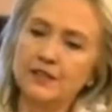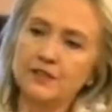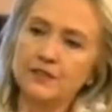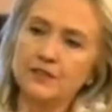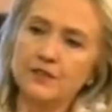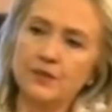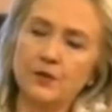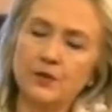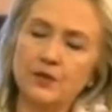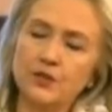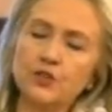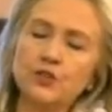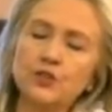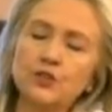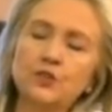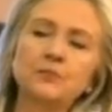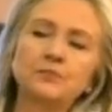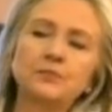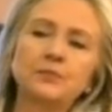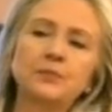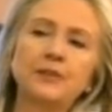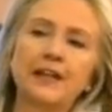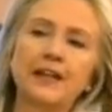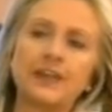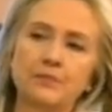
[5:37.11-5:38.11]
So it shouldn't
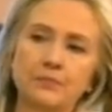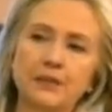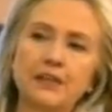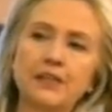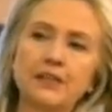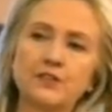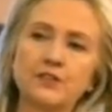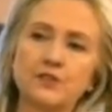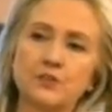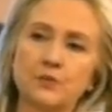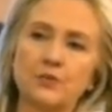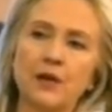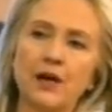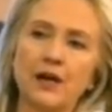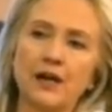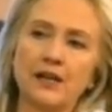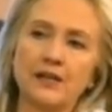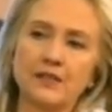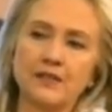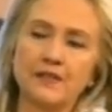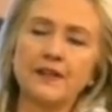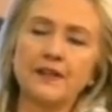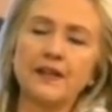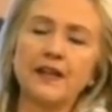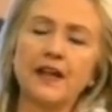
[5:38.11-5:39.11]
be that big a surprise,
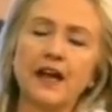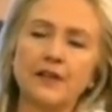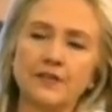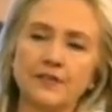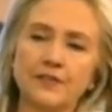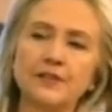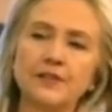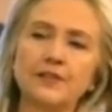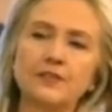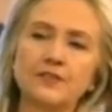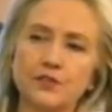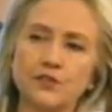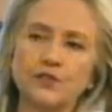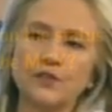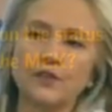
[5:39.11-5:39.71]
and the evidence is